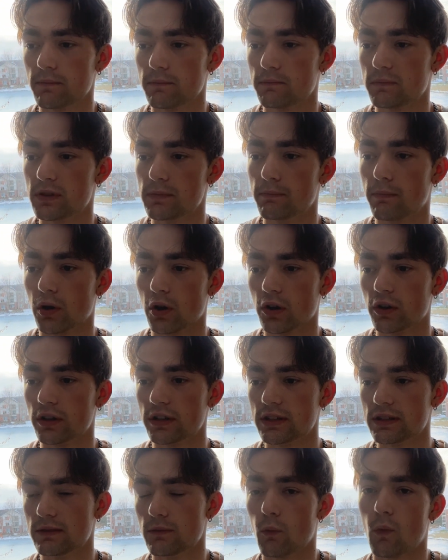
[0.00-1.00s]
be burned
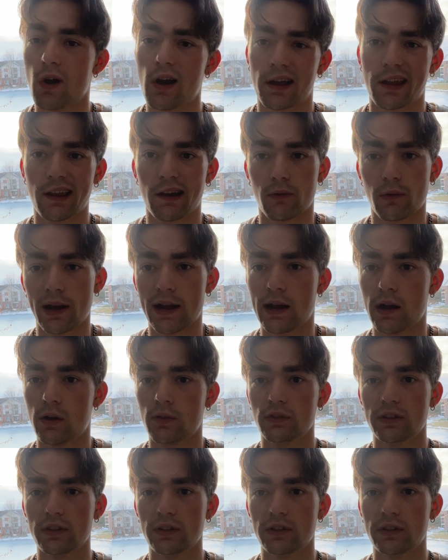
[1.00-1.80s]
walking around,